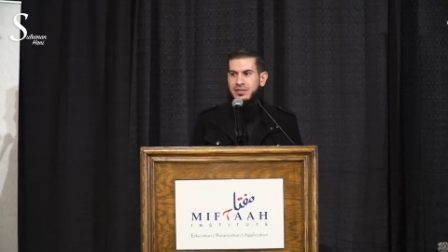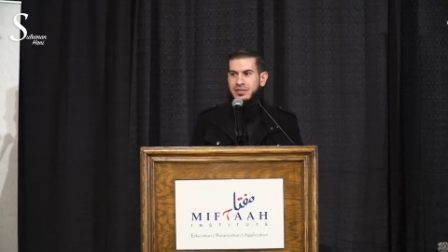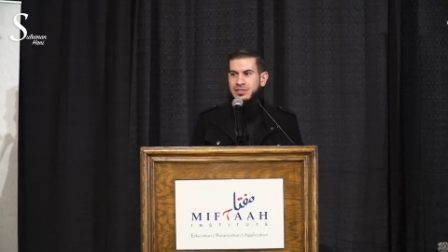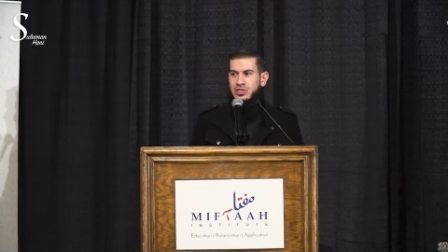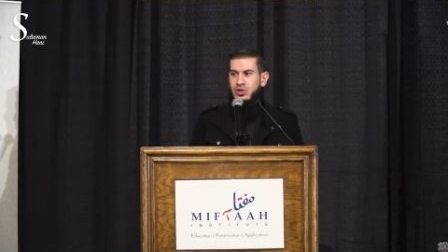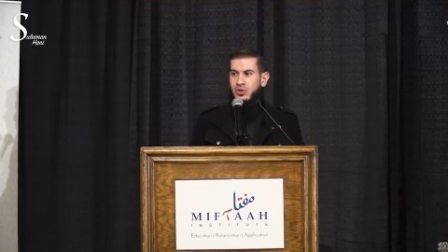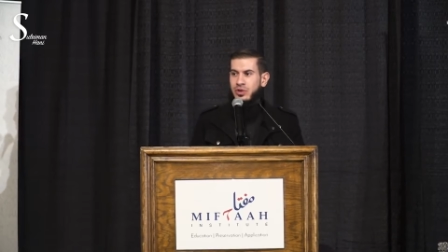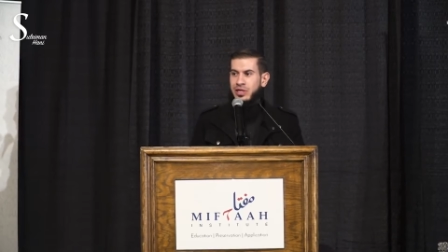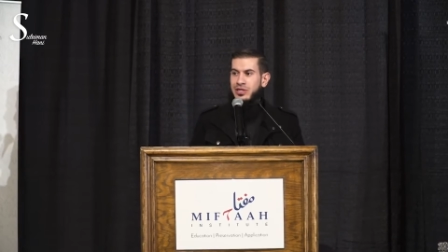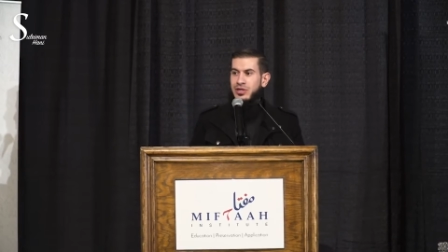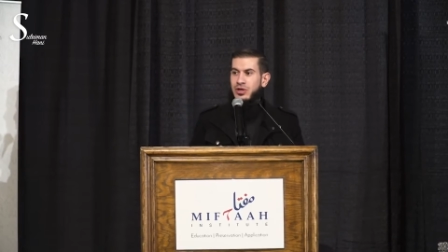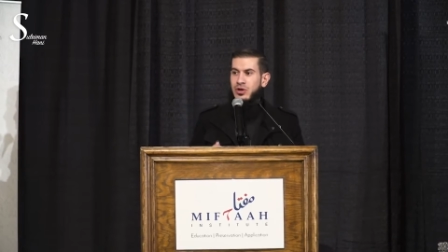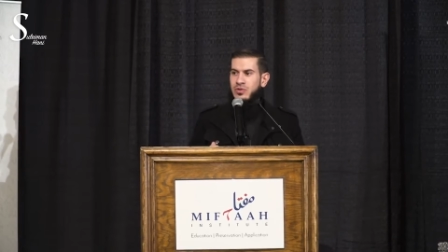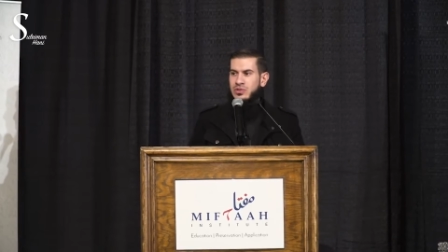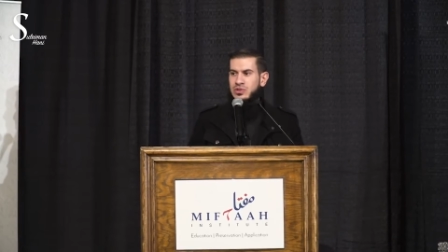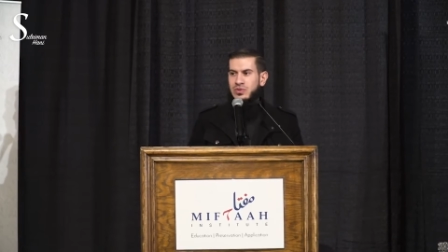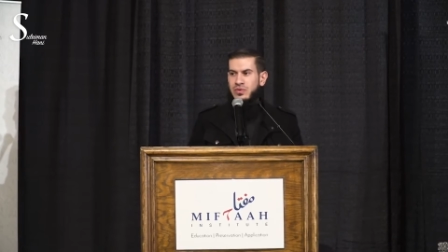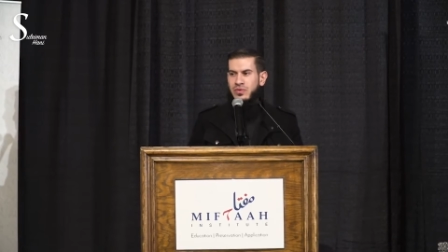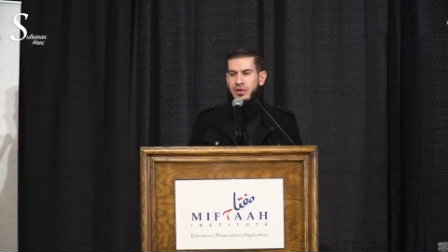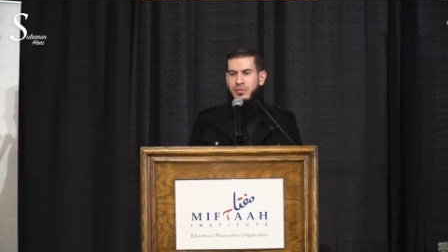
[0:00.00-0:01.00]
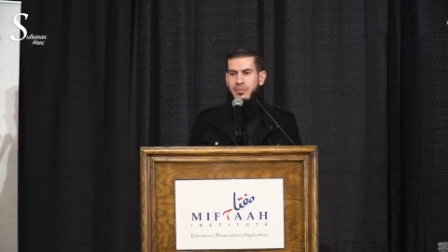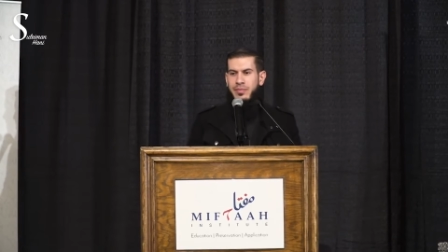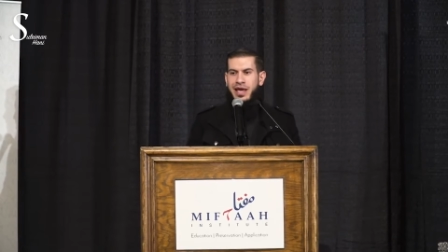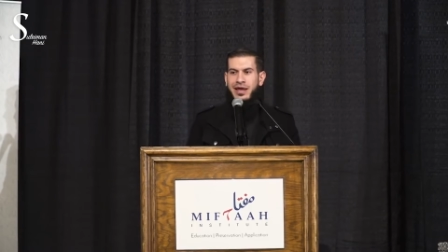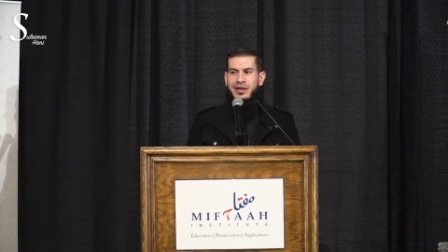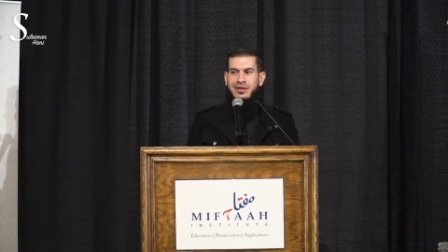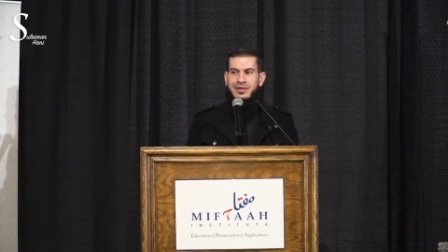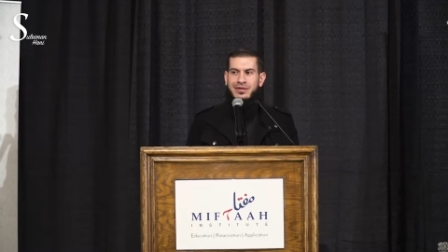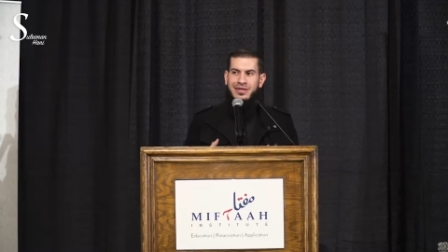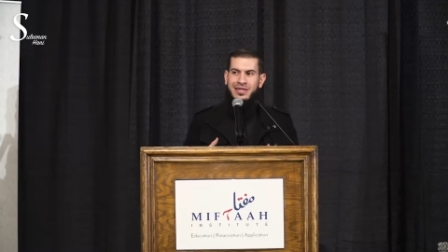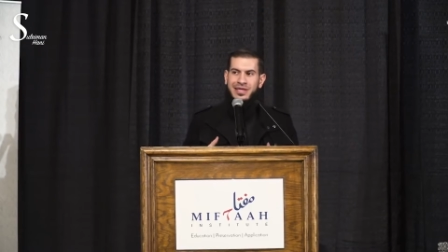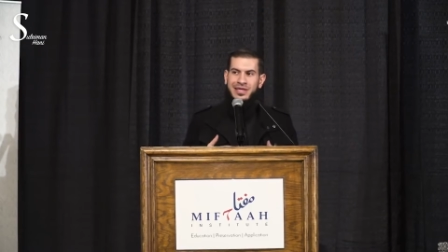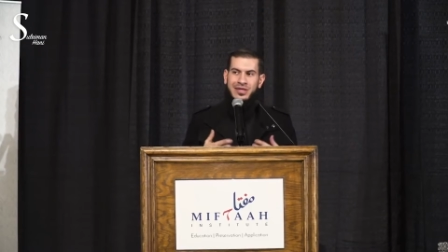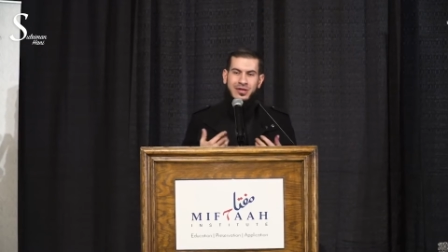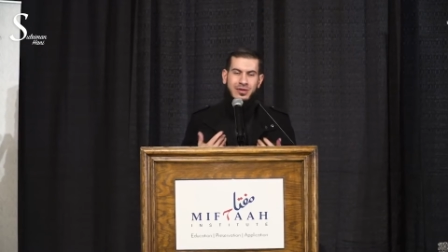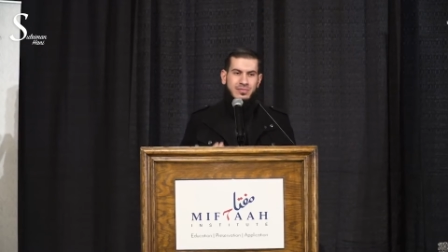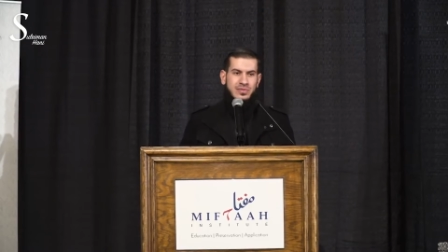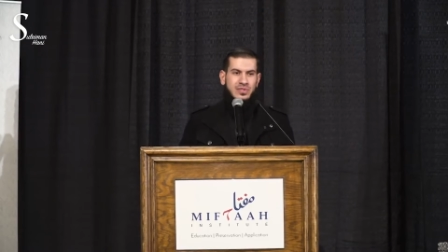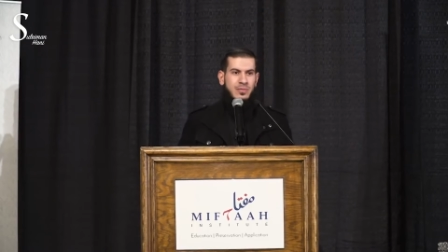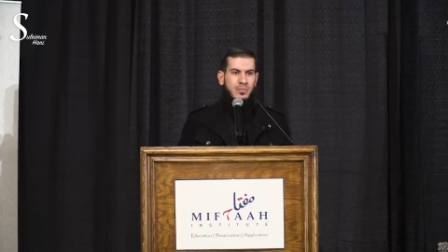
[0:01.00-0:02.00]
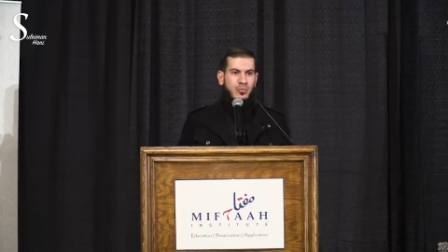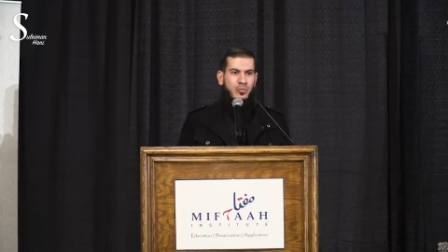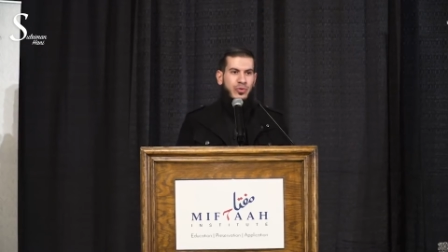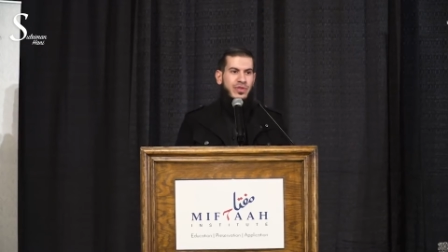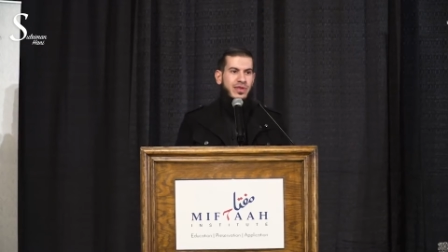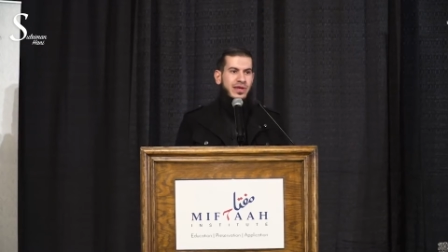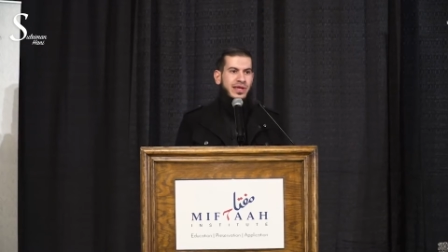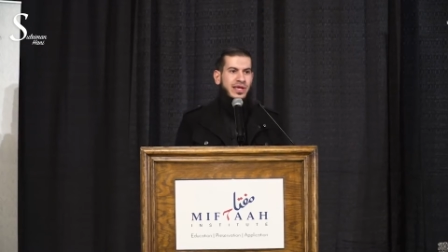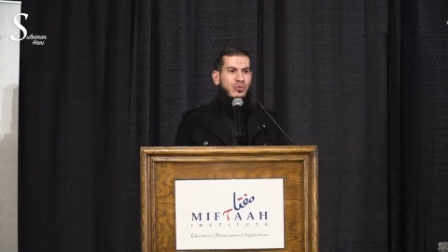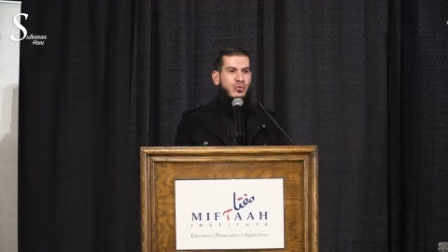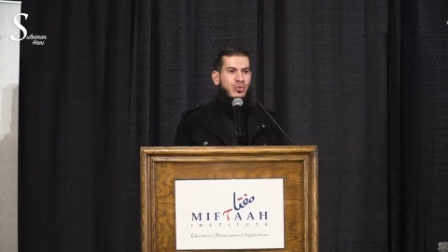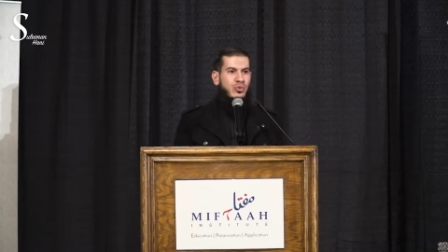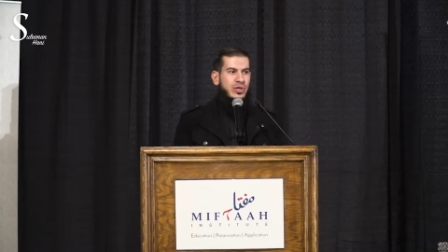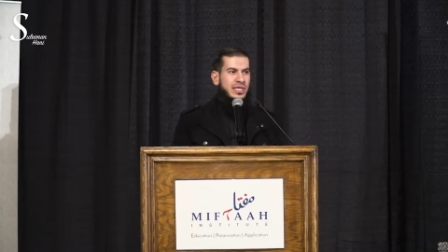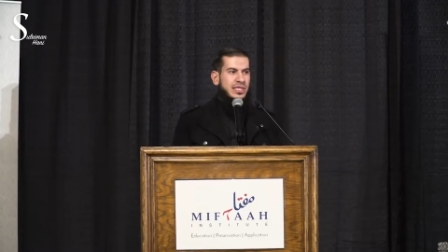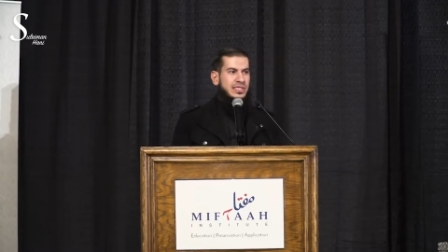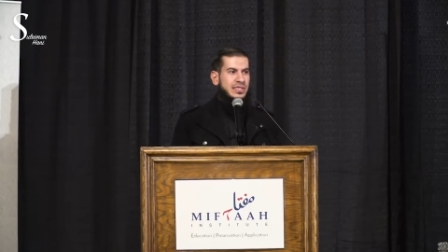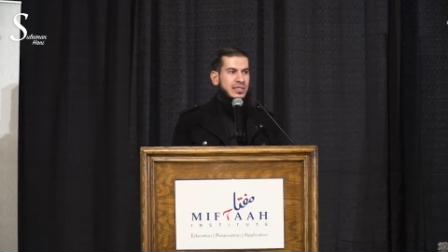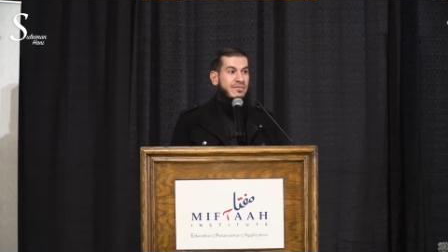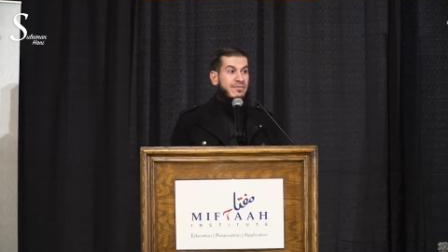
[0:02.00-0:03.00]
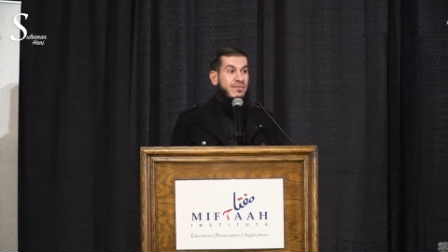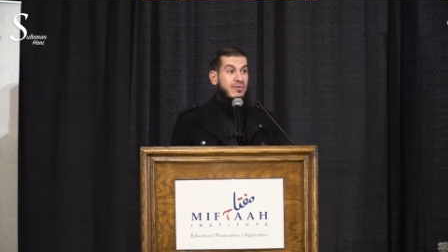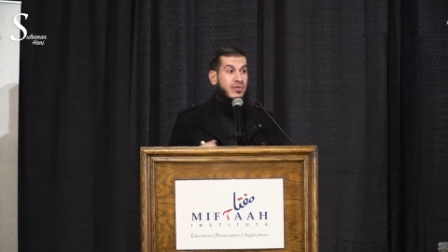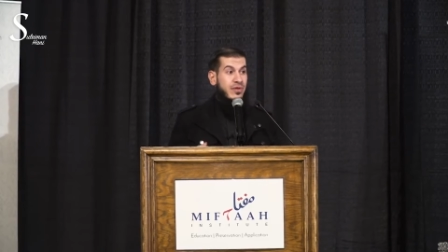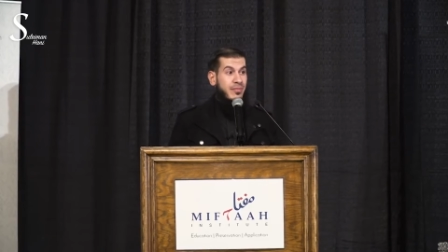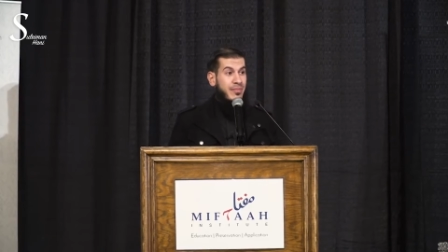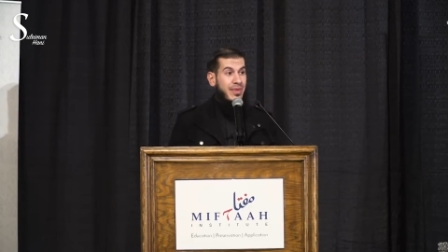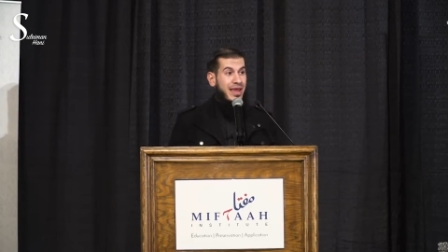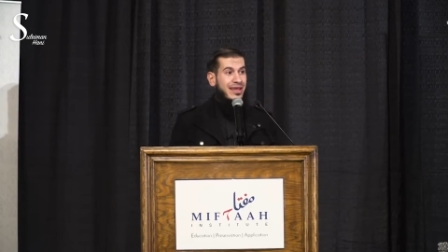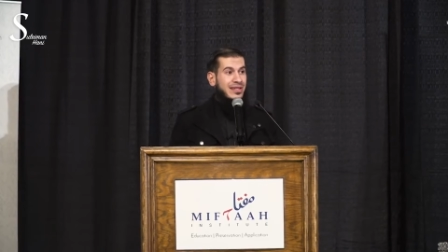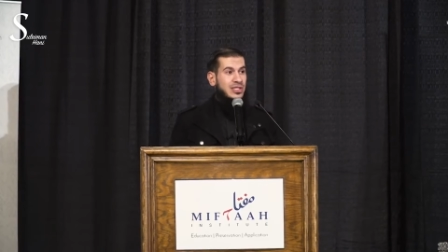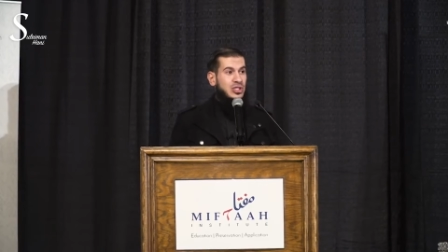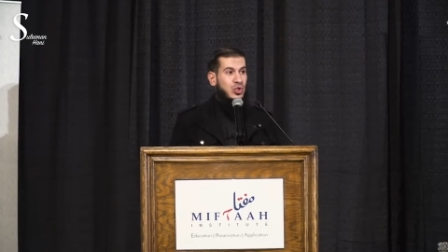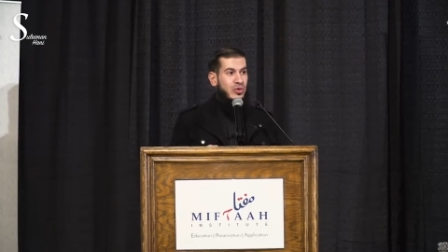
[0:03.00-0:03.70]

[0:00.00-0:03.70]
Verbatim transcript: So he goes to the man, he comes up with a reason for the man